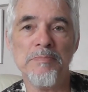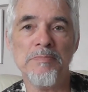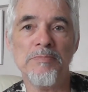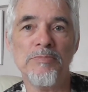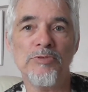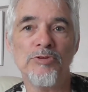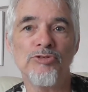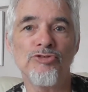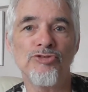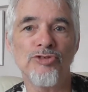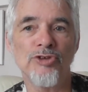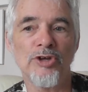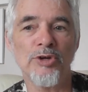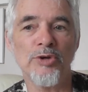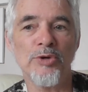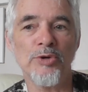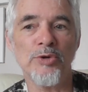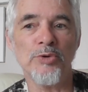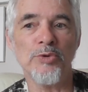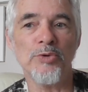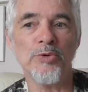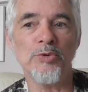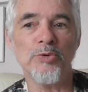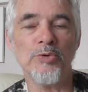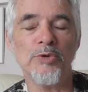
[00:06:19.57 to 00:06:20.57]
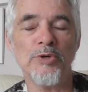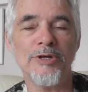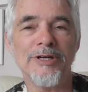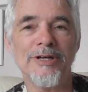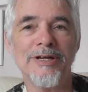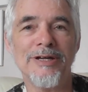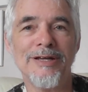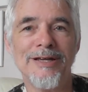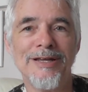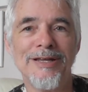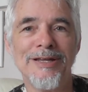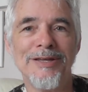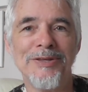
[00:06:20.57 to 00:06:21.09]
So
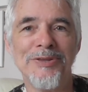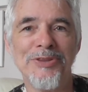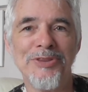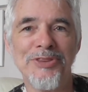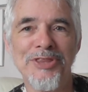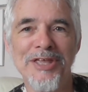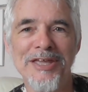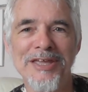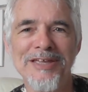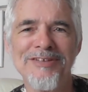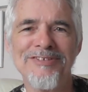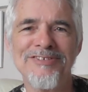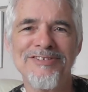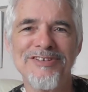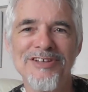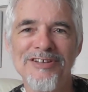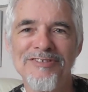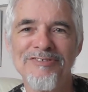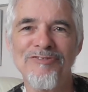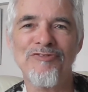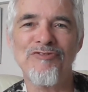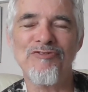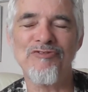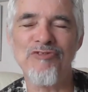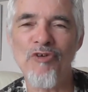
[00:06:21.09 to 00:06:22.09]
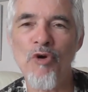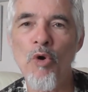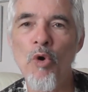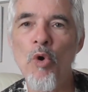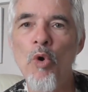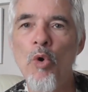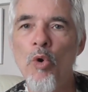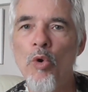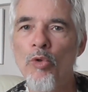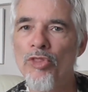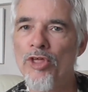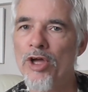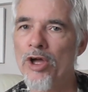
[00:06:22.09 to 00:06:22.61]
there's just
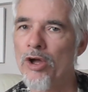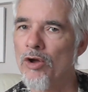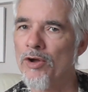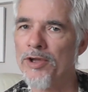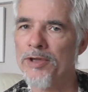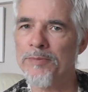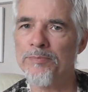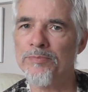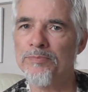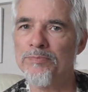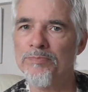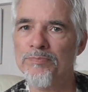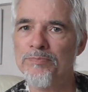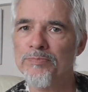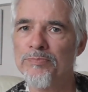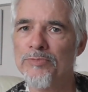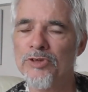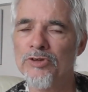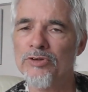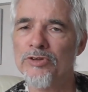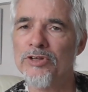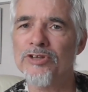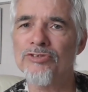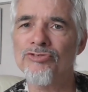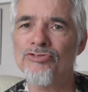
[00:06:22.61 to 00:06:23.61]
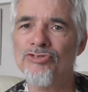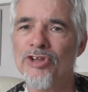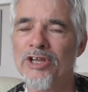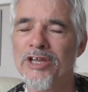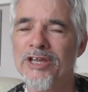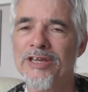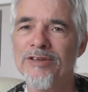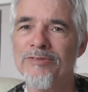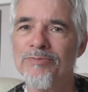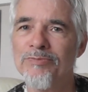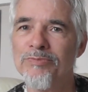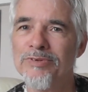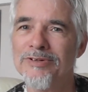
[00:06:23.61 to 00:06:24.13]
four that I'm going to
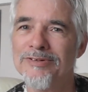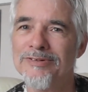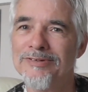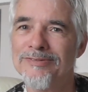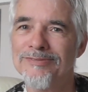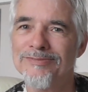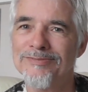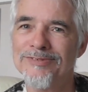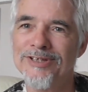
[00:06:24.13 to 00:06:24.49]
say, well,